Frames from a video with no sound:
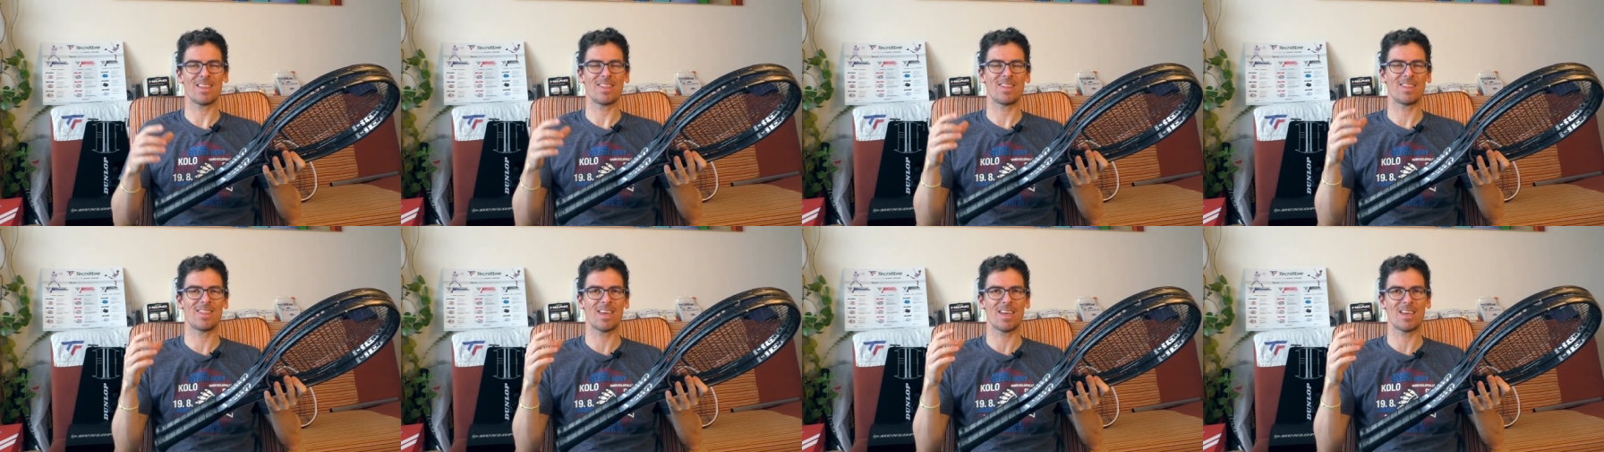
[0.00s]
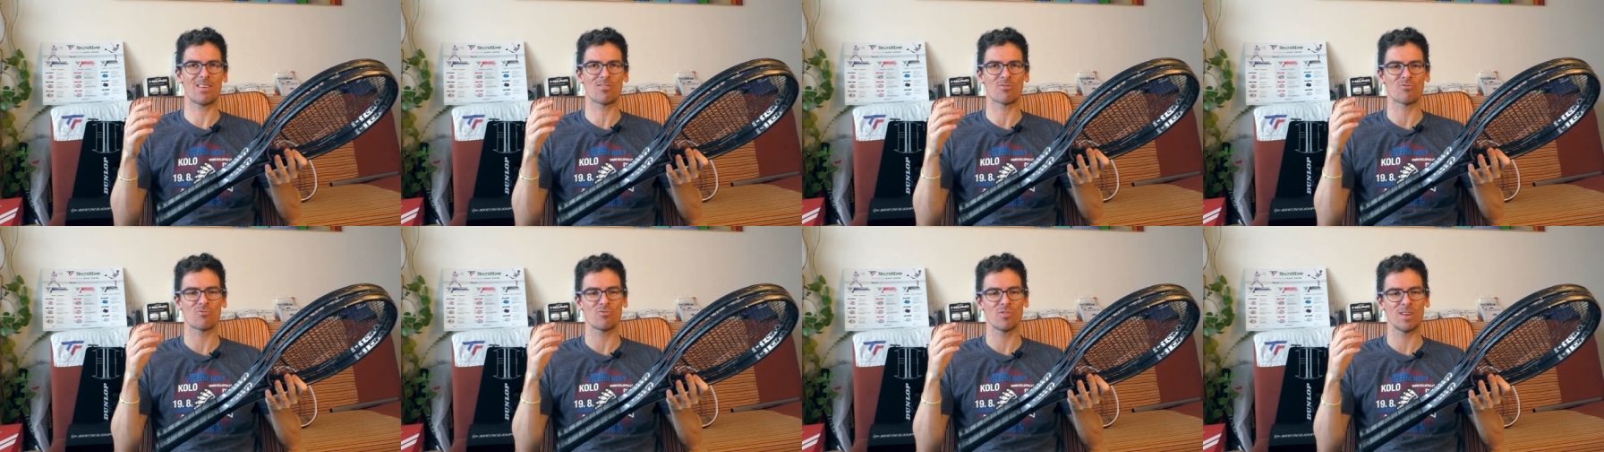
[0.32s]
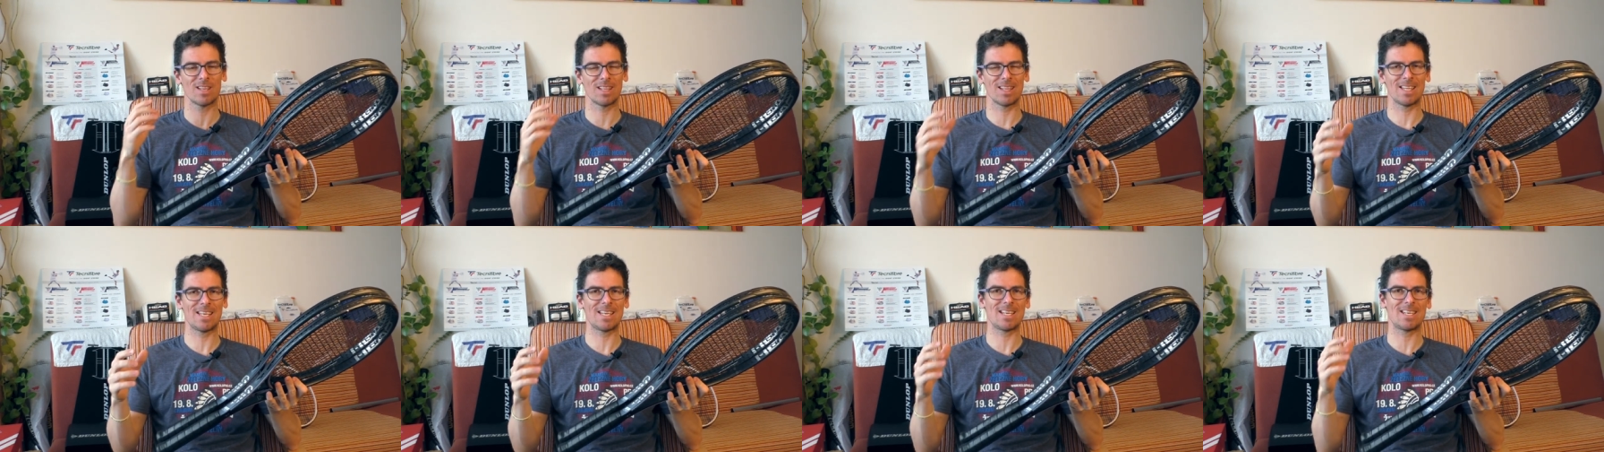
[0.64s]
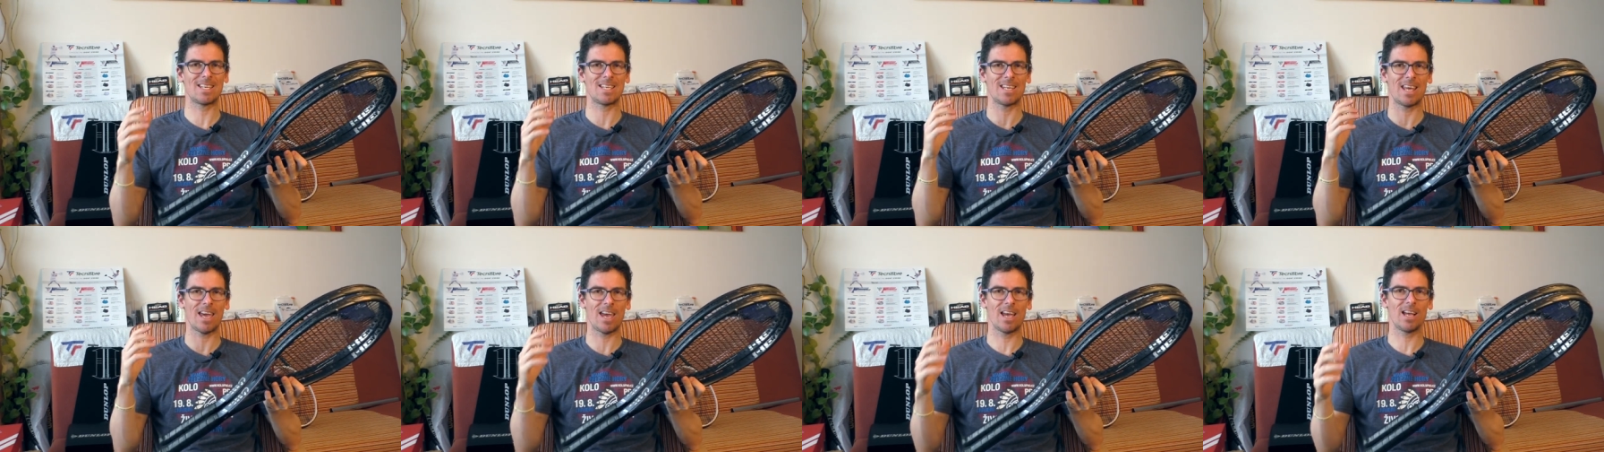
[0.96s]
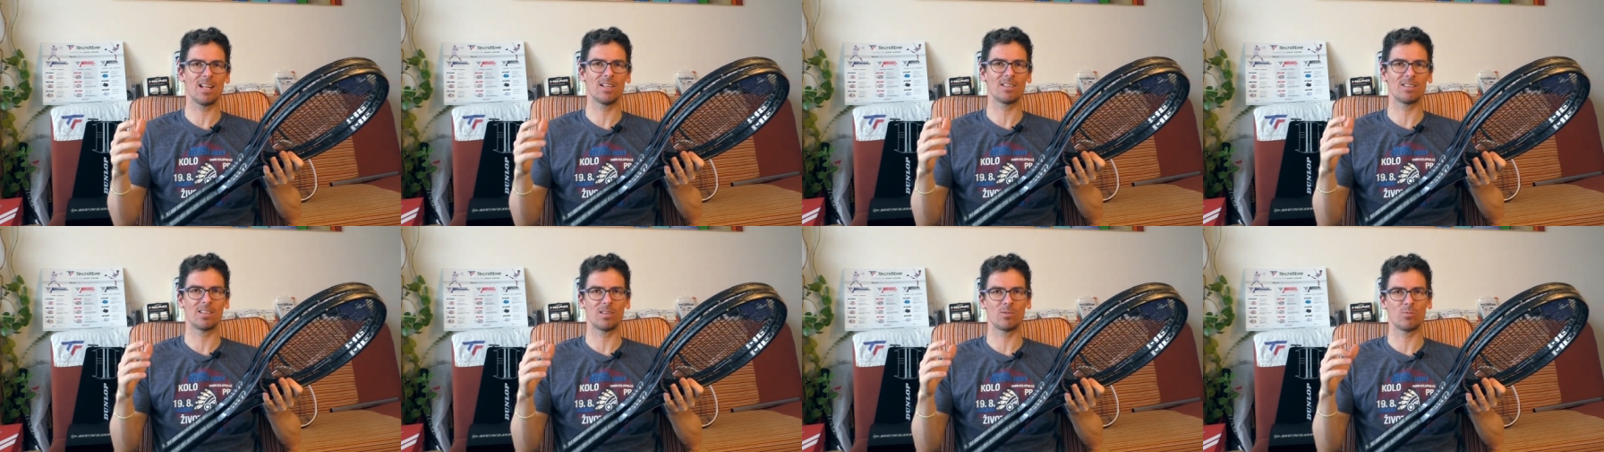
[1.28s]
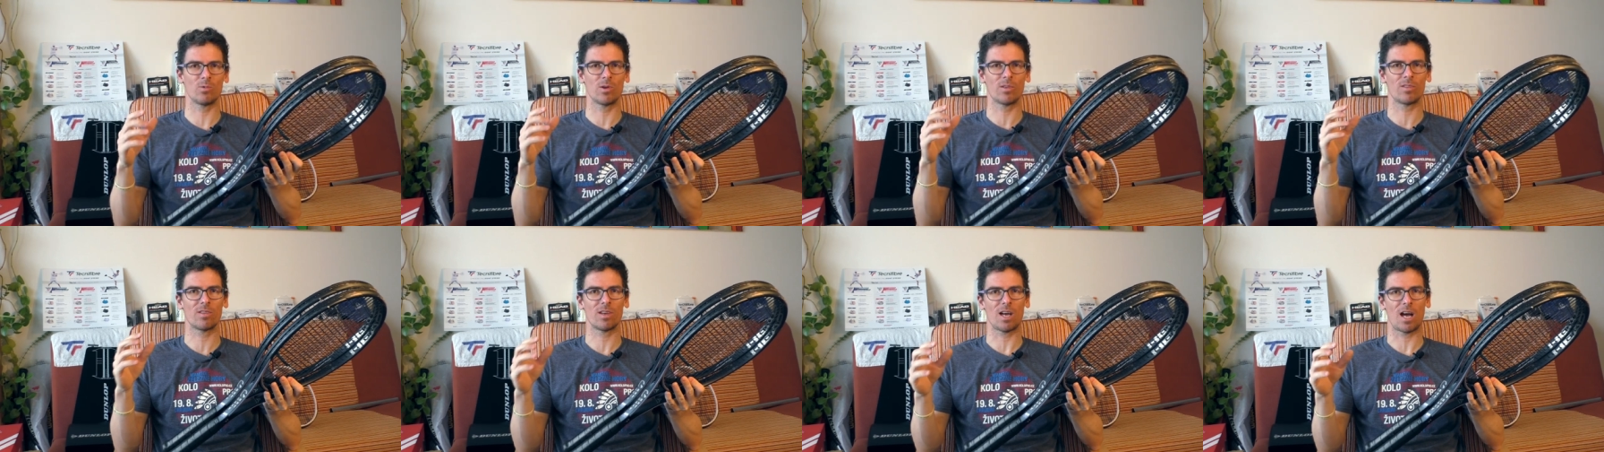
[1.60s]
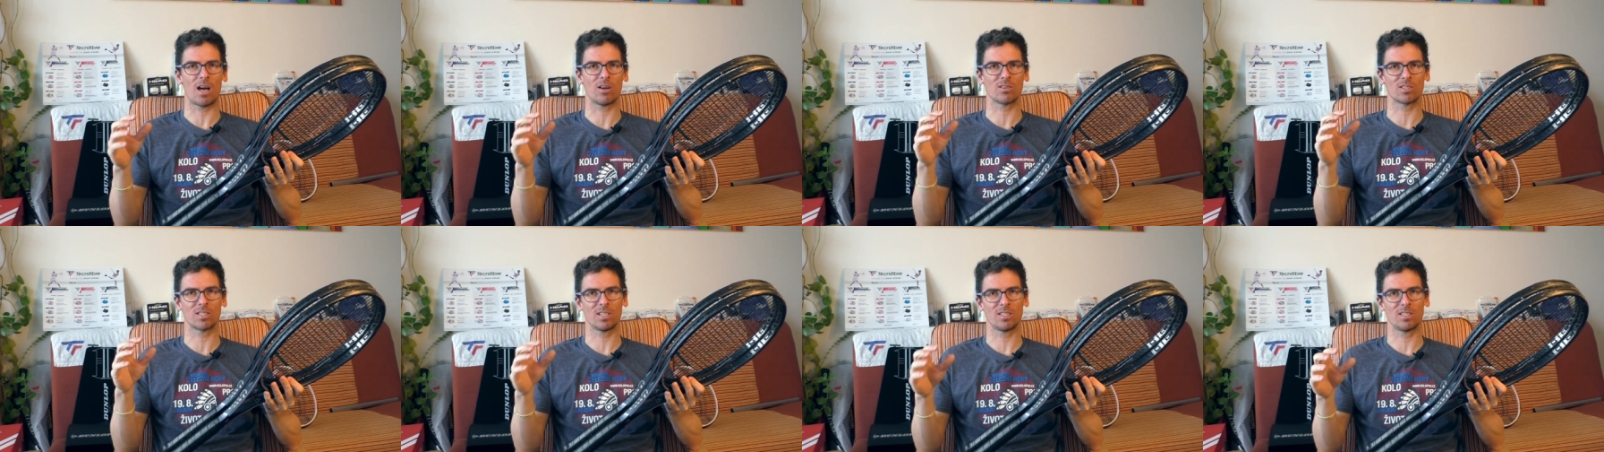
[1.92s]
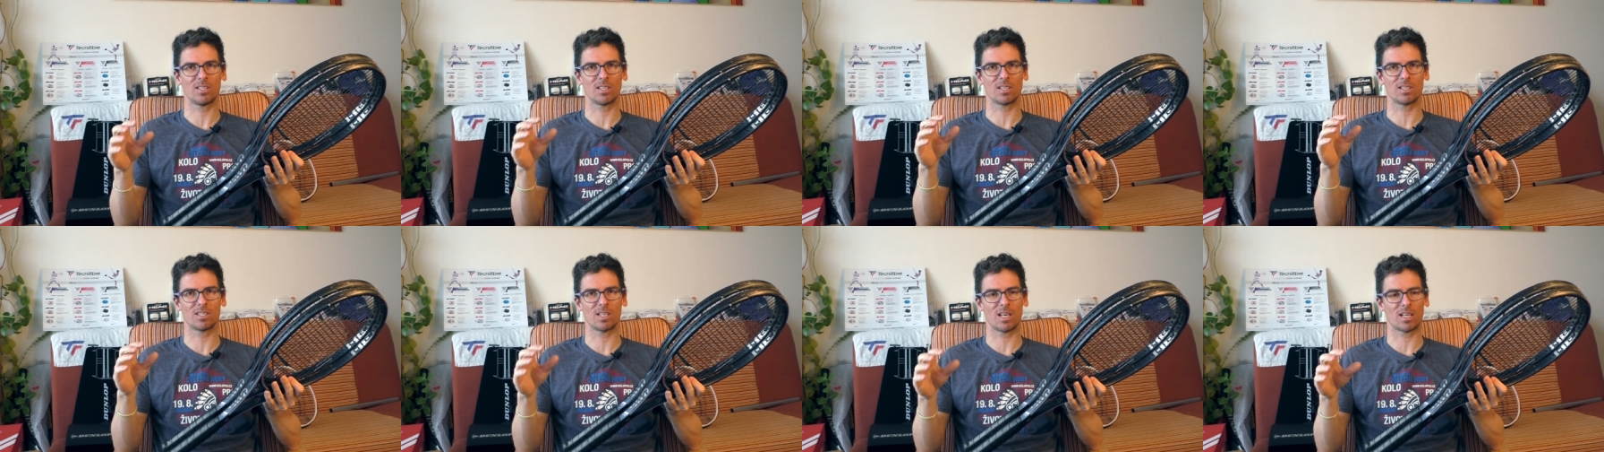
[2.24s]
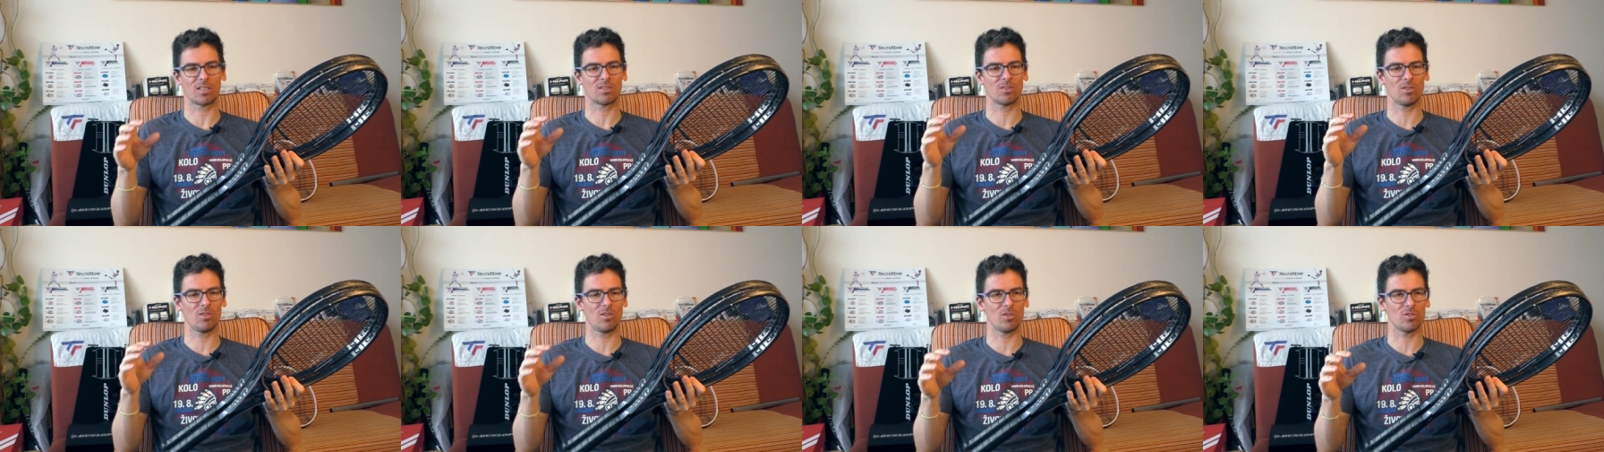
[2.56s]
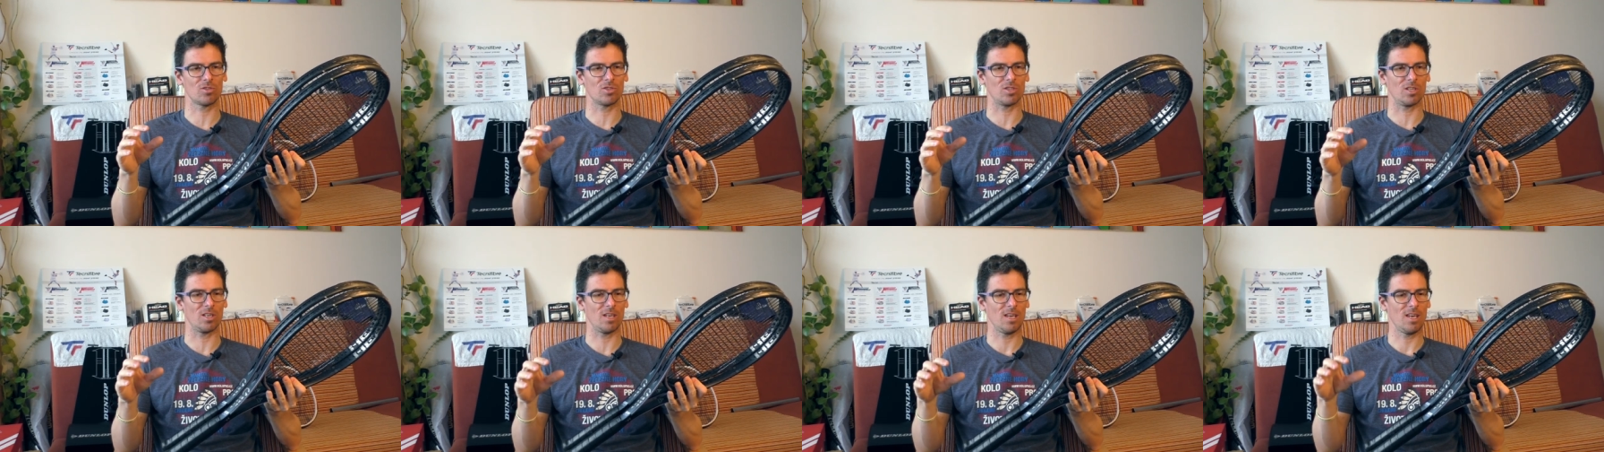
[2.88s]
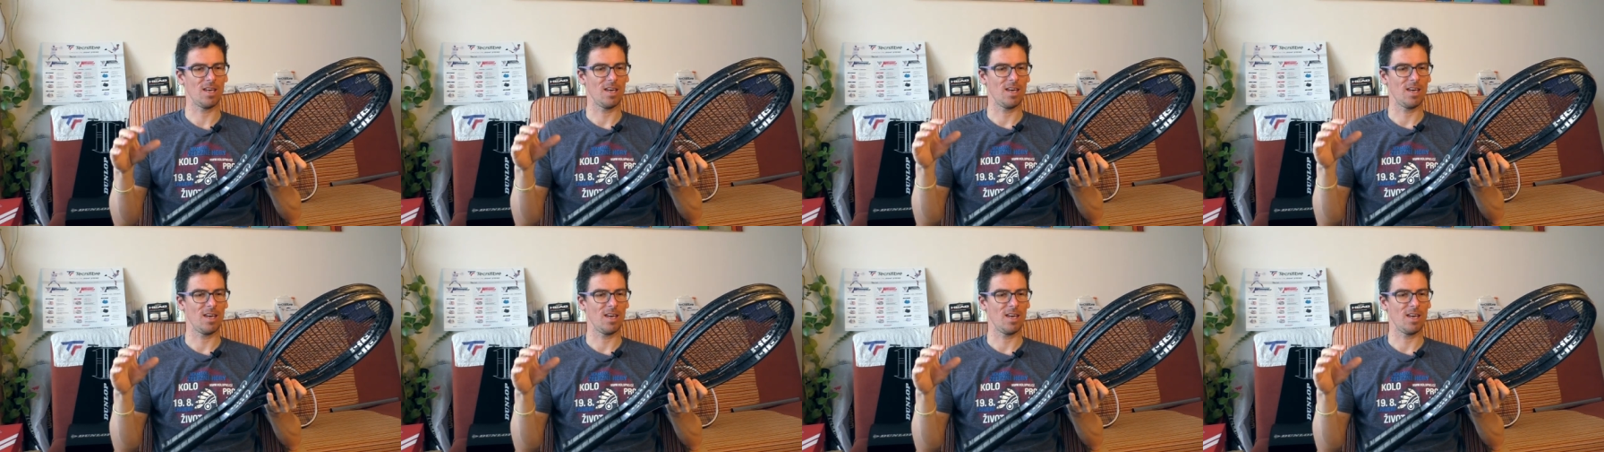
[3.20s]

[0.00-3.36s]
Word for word: they really nailed it with the auxetic technology